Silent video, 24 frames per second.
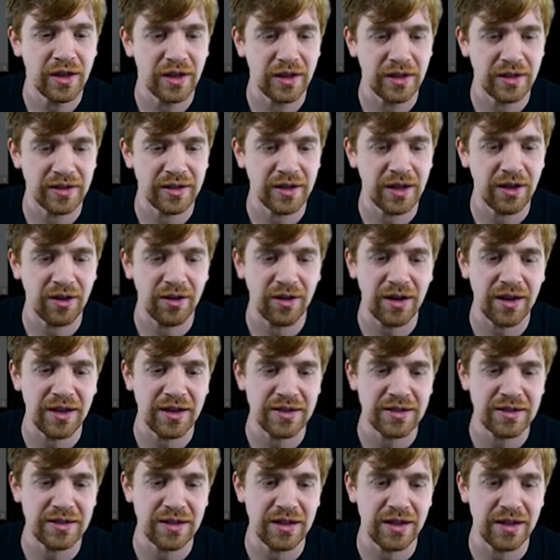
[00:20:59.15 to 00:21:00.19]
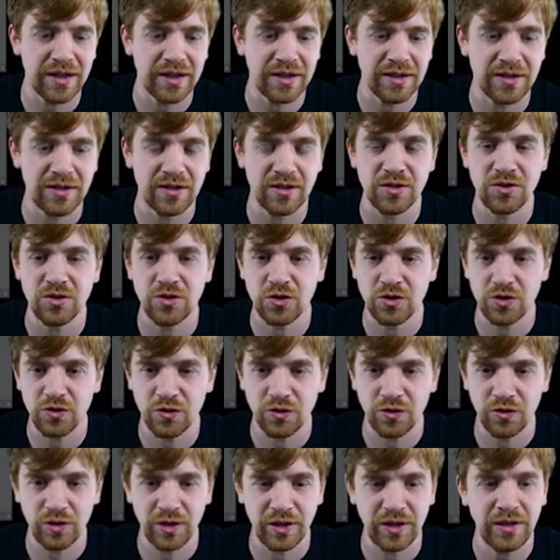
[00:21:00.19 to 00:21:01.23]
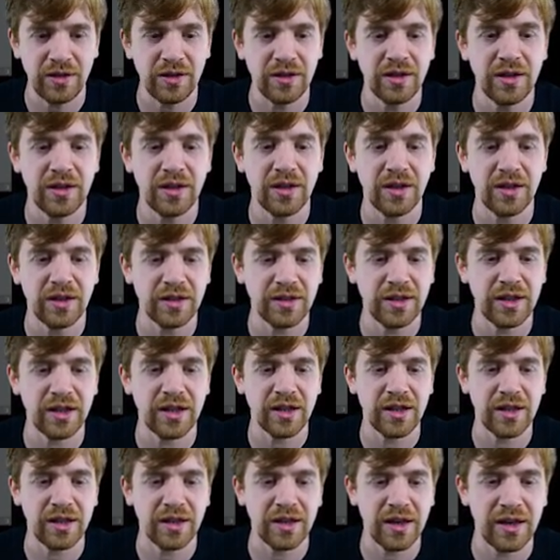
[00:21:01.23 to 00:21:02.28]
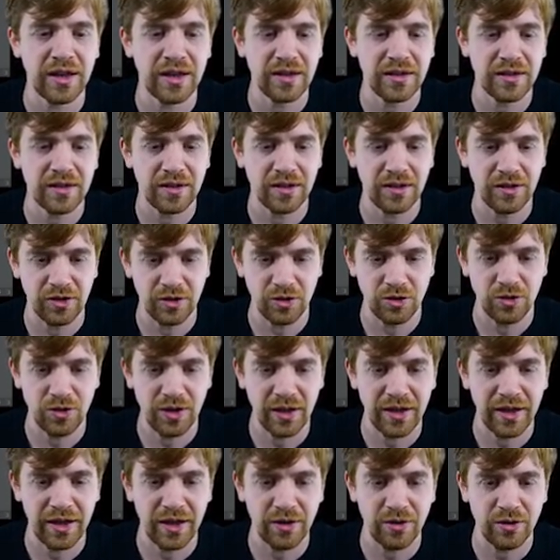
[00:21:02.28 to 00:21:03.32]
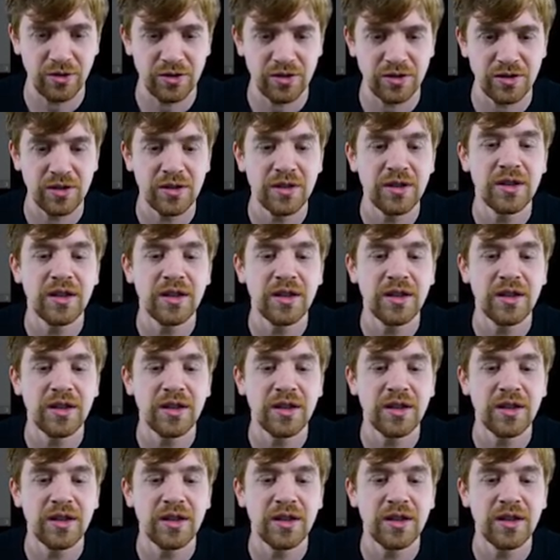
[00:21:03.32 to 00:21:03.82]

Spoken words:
And now I select those three and I create a new layout.